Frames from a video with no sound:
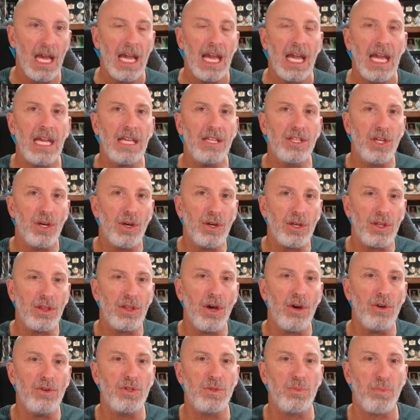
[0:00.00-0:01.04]
he took
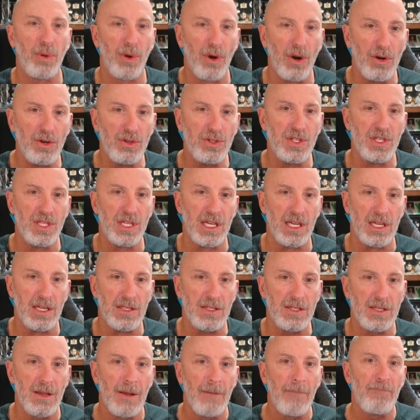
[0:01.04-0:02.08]
those
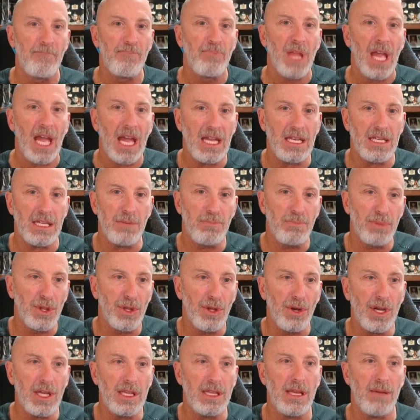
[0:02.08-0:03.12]
proceeds and
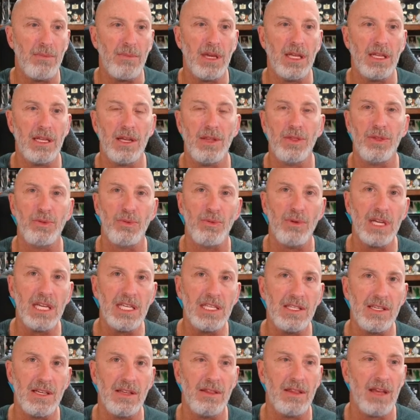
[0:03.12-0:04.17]
deployed them into 3
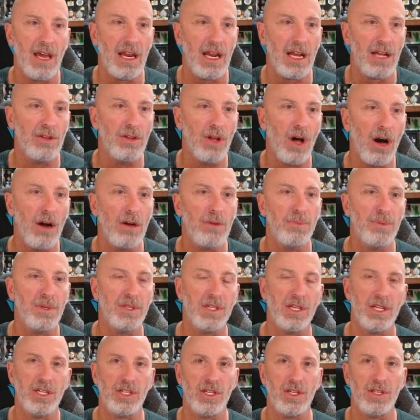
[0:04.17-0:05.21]
synthetic long
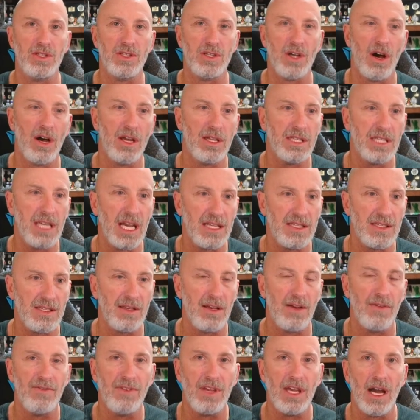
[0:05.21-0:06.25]
positions on
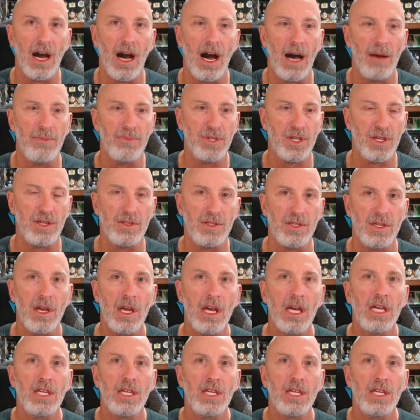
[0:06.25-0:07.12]
Tesla via options.